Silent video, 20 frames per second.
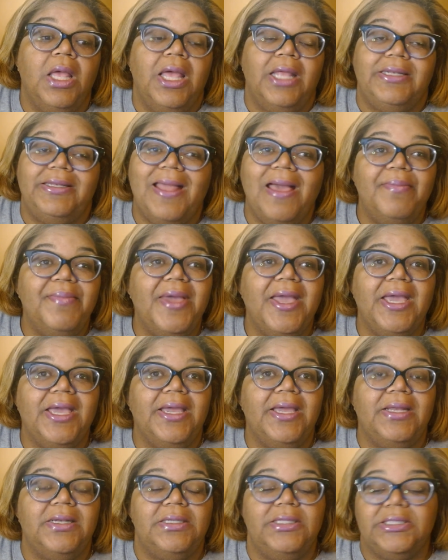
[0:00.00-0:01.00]
That
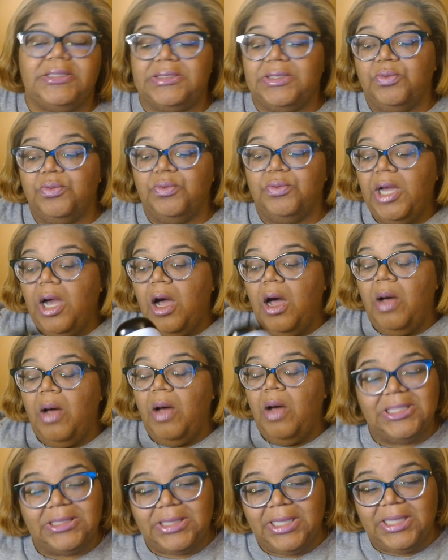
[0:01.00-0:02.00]
man, listen, we are
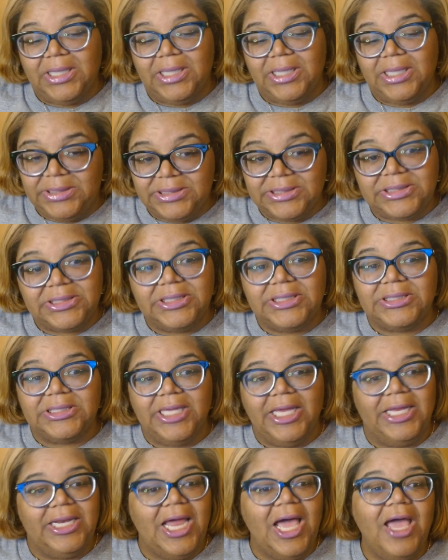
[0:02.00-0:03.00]
almost at the end of this season,
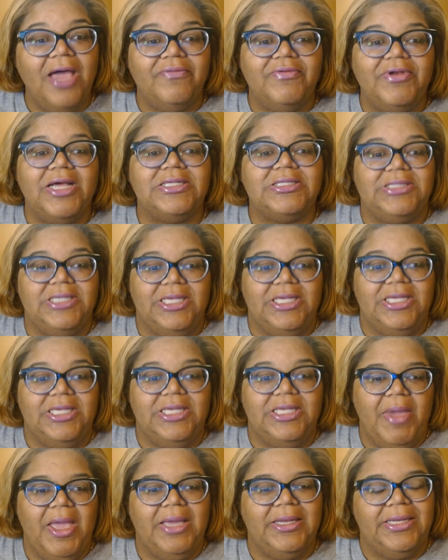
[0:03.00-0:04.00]
and I have not seen that
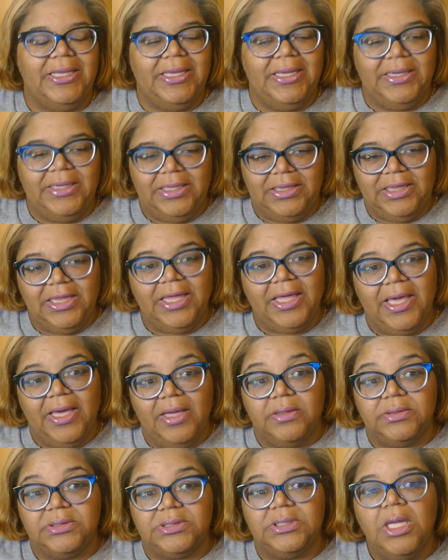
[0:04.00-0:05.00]
man in anything
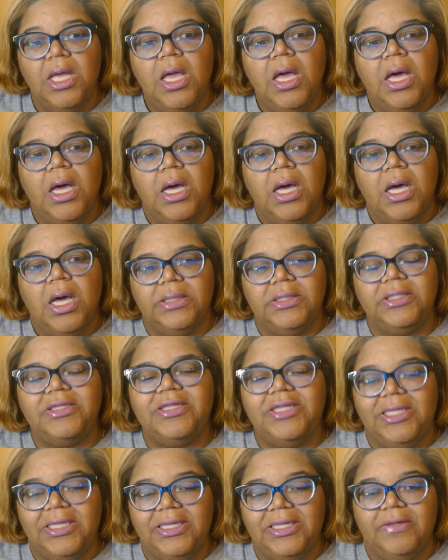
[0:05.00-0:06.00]
else other
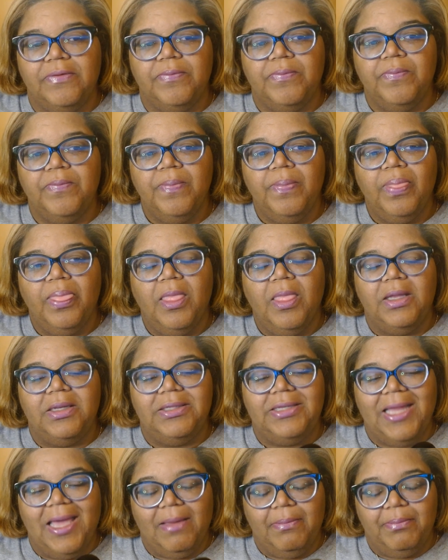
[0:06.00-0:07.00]
than
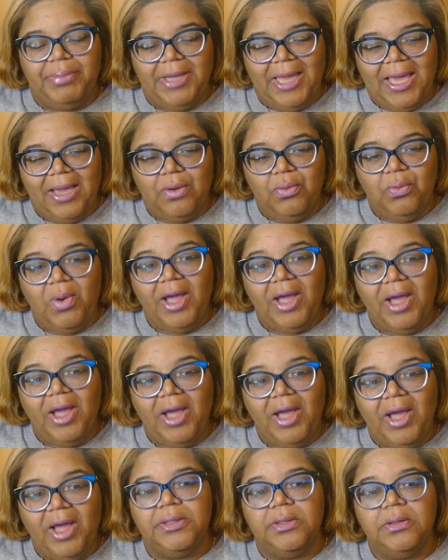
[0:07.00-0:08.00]
that black wife
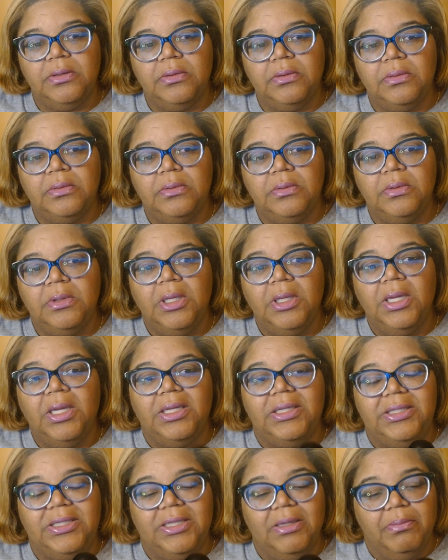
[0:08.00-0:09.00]
beater,
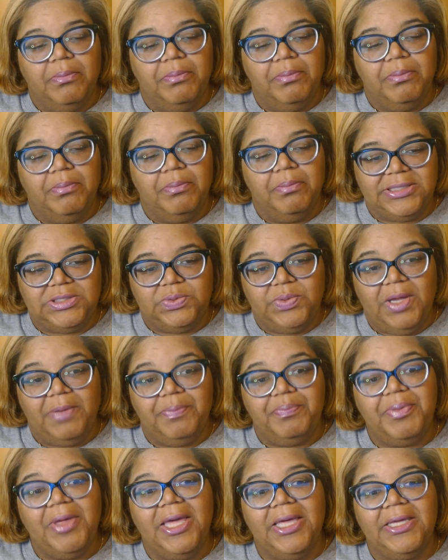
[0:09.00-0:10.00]
them black
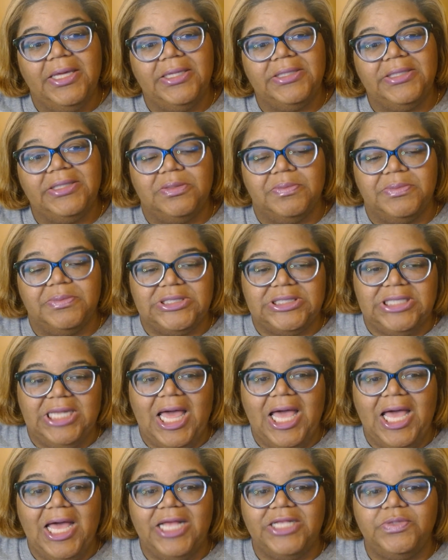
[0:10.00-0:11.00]
sweatpants, them
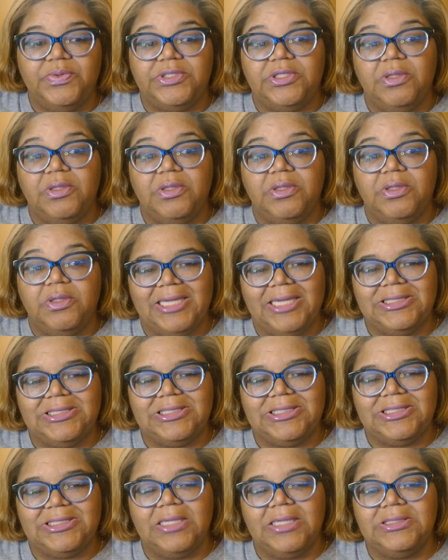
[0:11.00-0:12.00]
slides with them black
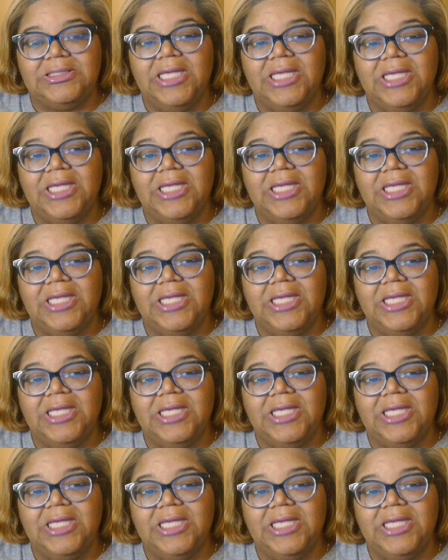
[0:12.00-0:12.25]
socks,